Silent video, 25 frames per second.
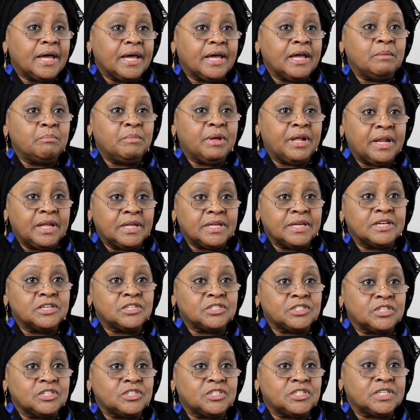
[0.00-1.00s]
in many
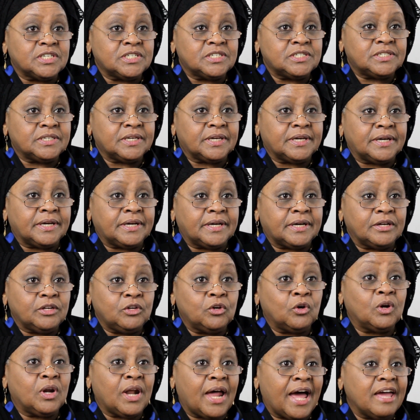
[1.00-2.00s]
instances
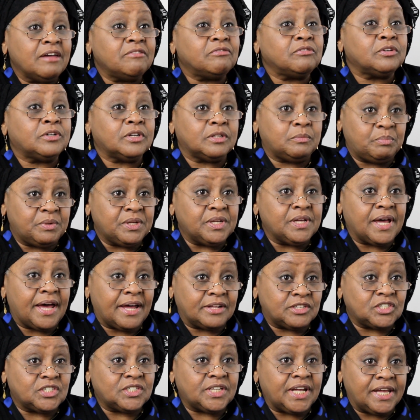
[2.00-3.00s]
your life could be
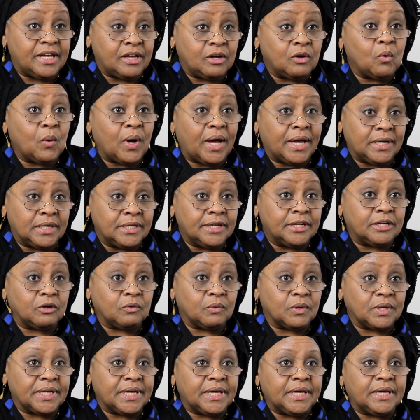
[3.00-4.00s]
at stake, quite
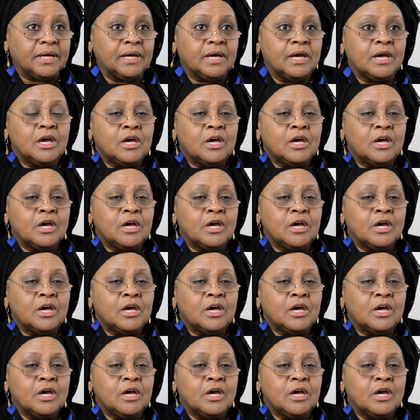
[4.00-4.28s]
literally.